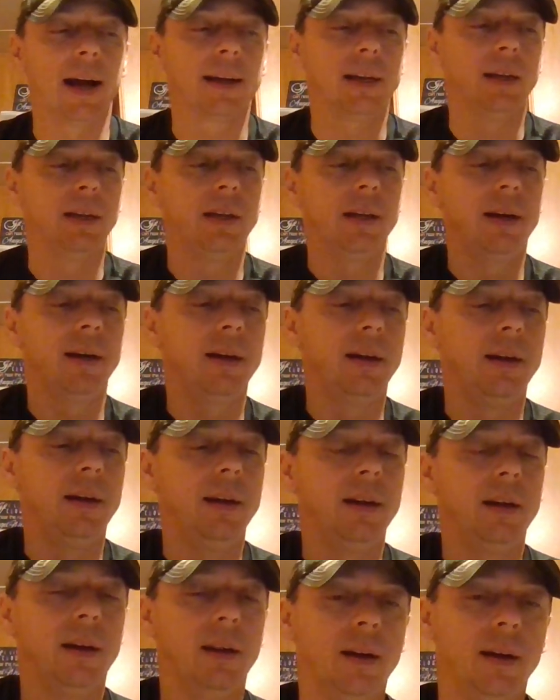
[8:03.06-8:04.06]
I can
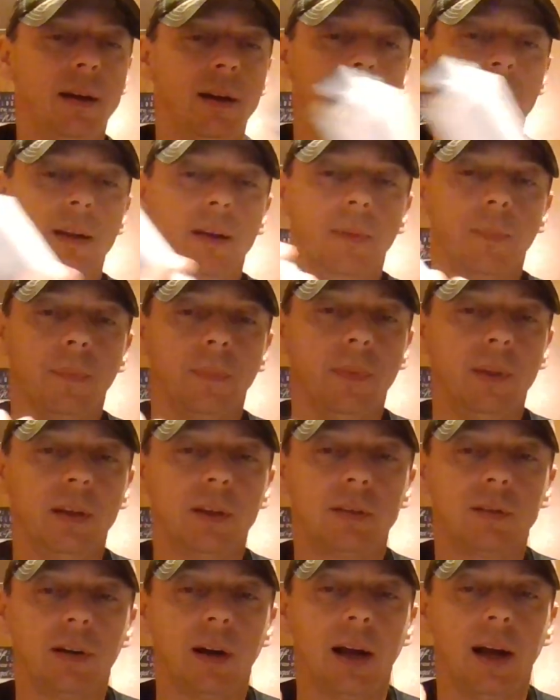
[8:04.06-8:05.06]
carry
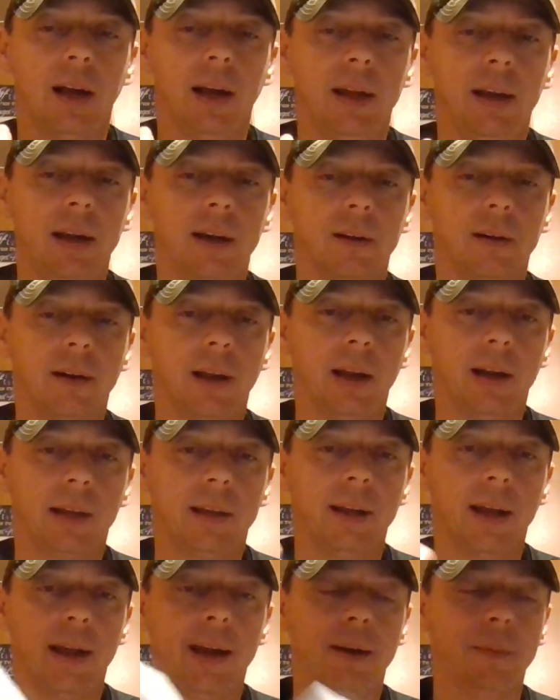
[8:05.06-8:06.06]
this right here and a
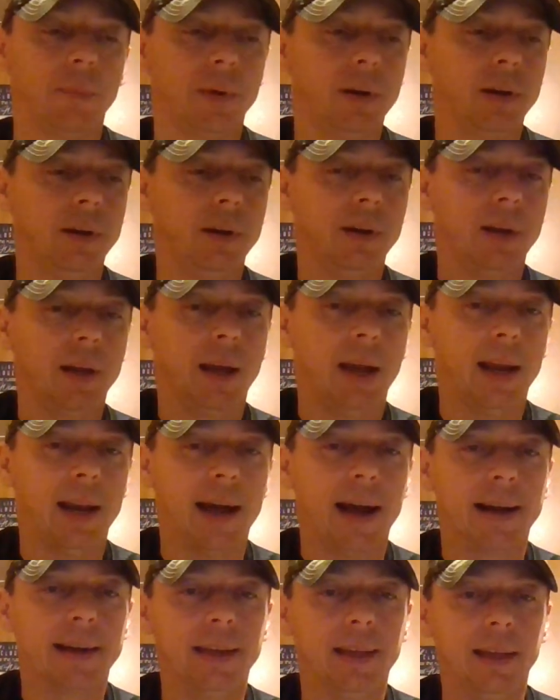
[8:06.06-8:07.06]
camera, and
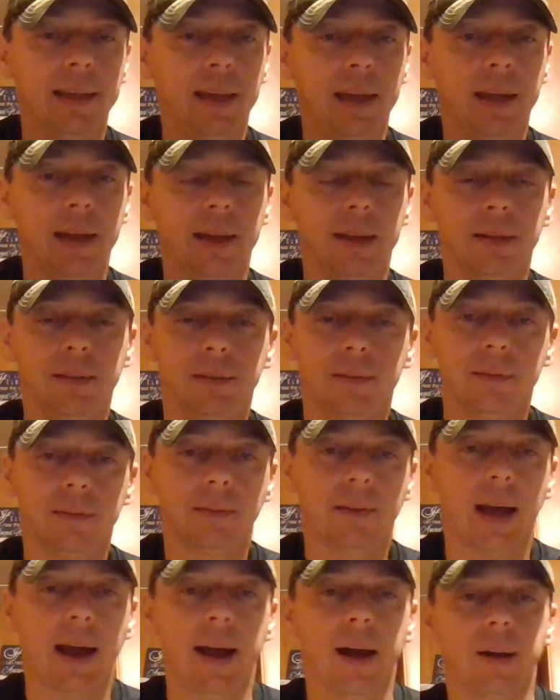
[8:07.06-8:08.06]
I can get
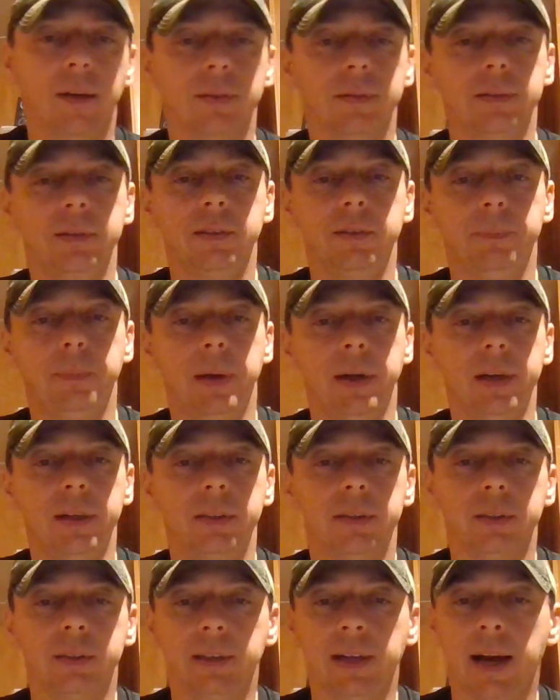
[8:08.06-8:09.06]
thousands of
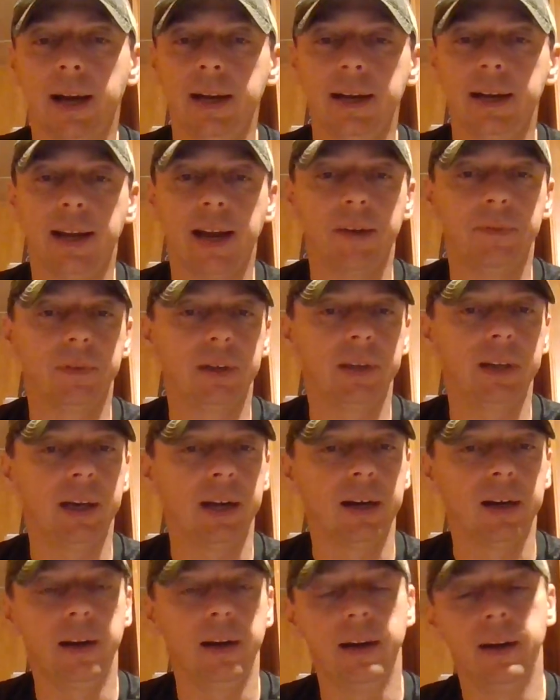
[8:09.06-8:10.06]
pictures, and I didn't have to
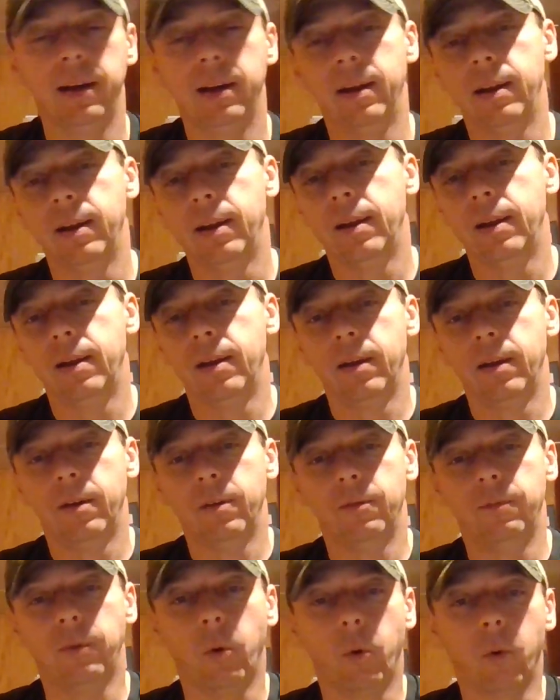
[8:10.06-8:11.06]
carry
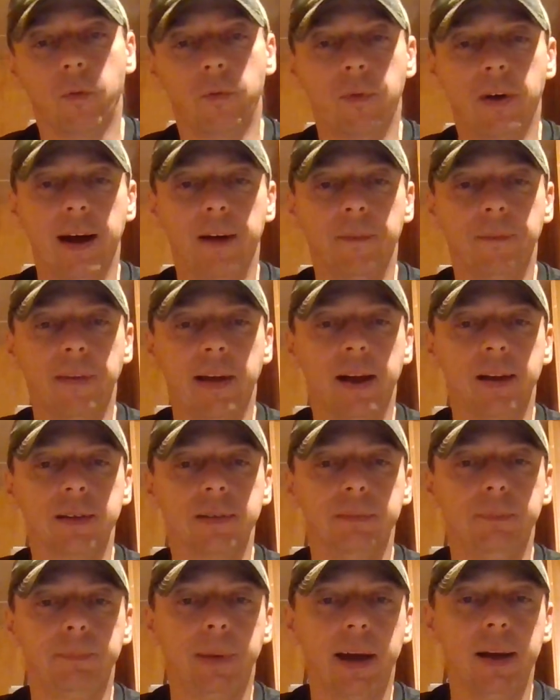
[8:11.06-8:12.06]
4 or 5
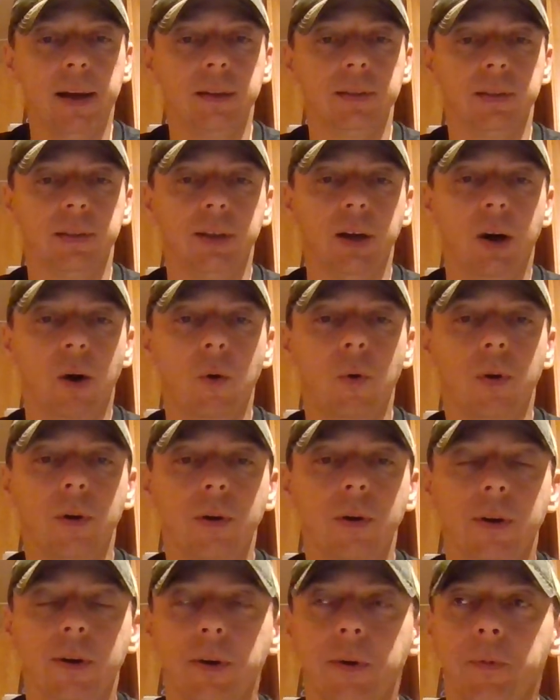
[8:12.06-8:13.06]
thousand pounds of corn